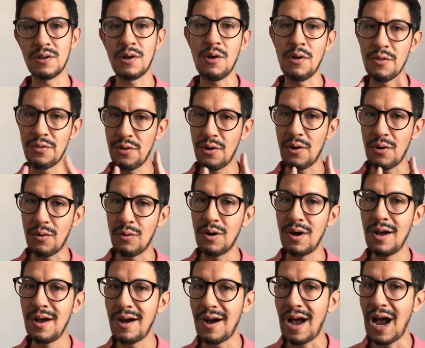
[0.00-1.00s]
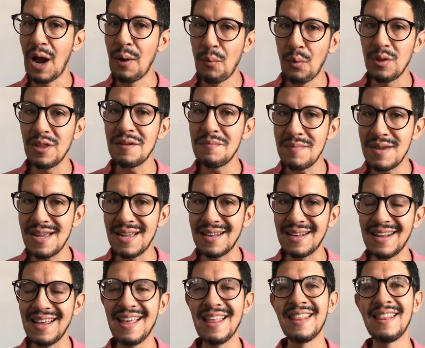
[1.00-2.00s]
Although, I will
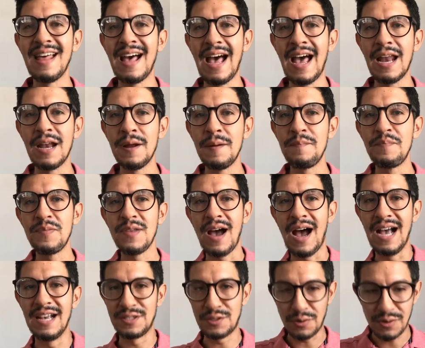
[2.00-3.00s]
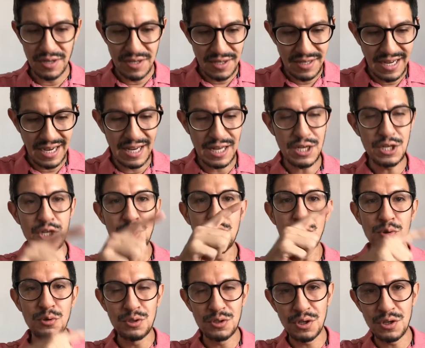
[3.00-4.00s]
admit that I started getting
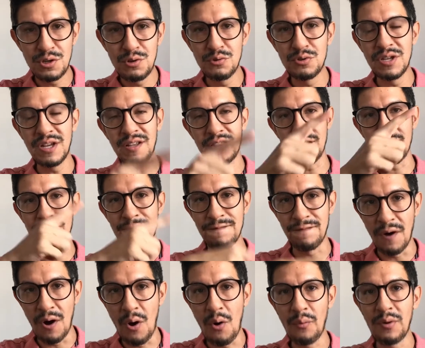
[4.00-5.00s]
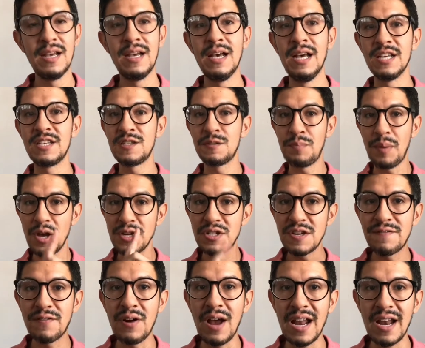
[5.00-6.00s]
used to using the phone, especially
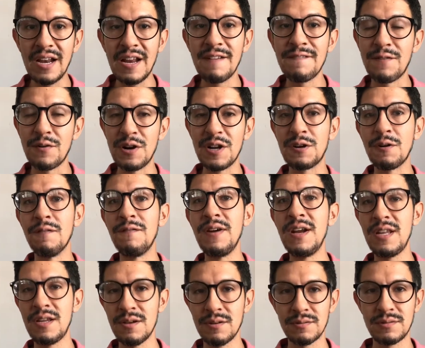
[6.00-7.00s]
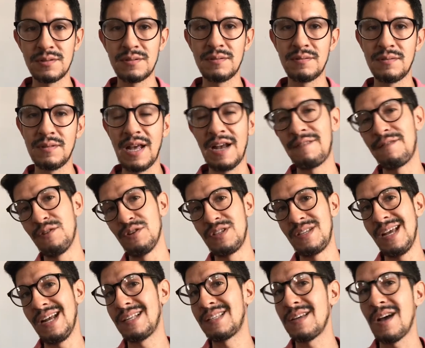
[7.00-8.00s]
for editing vertical videos, like for
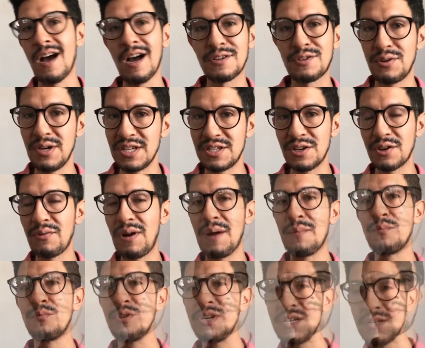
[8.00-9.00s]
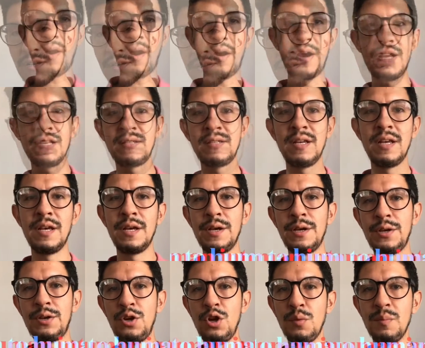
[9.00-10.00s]
TikToks or Instagram Reels. As far as
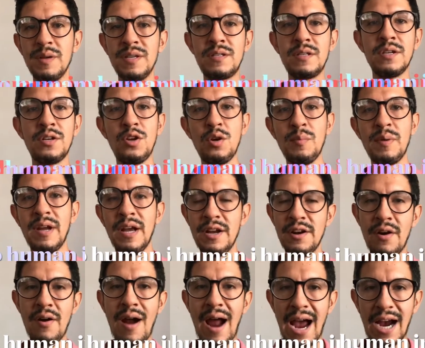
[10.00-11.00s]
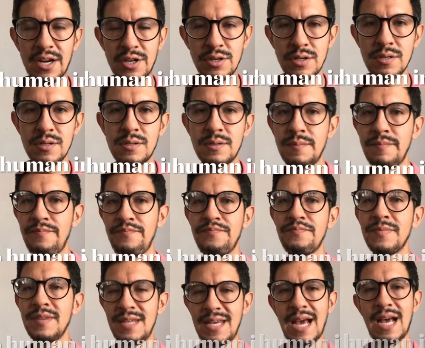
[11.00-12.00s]
human-to-human interactions,
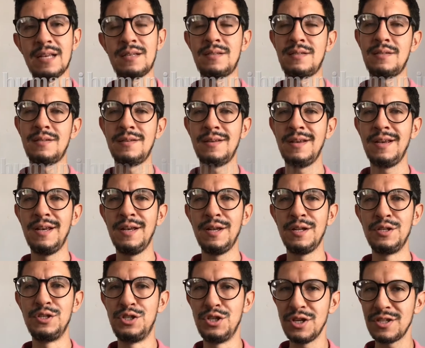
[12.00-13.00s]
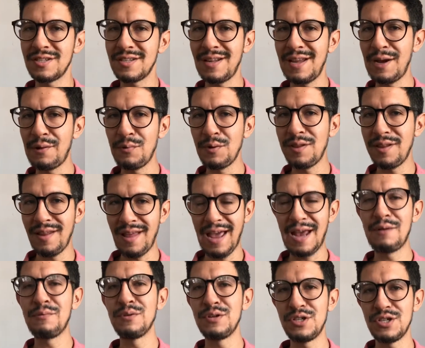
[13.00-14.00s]
yes, just like with
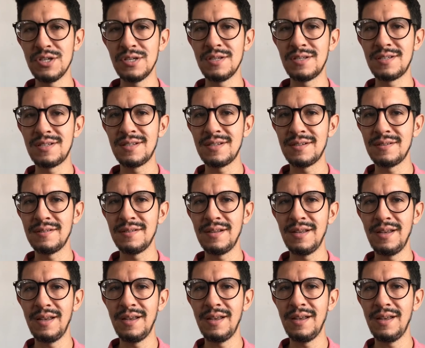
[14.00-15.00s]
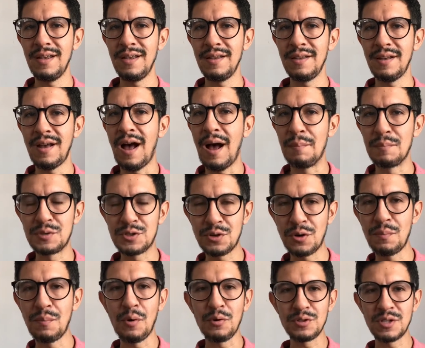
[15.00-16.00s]
languages, I'm sure
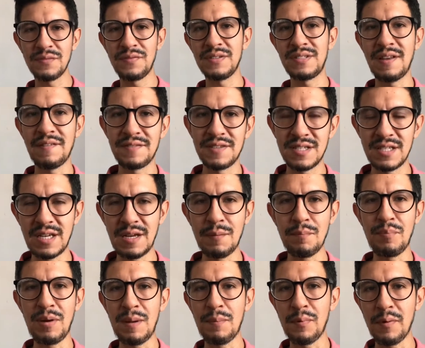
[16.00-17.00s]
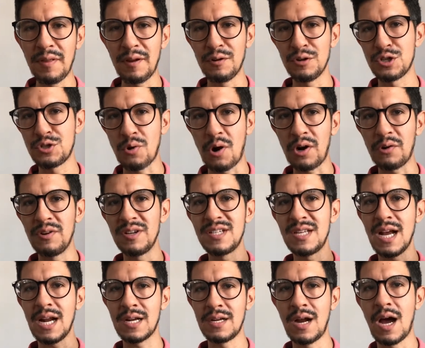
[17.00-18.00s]
most of us have seen people that are stronger in
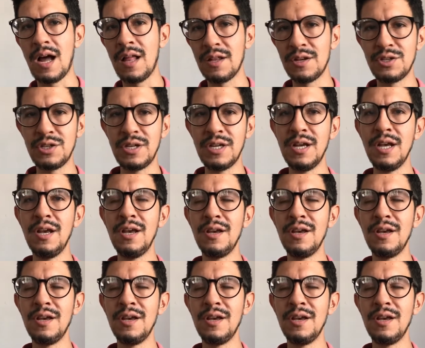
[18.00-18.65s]
technology.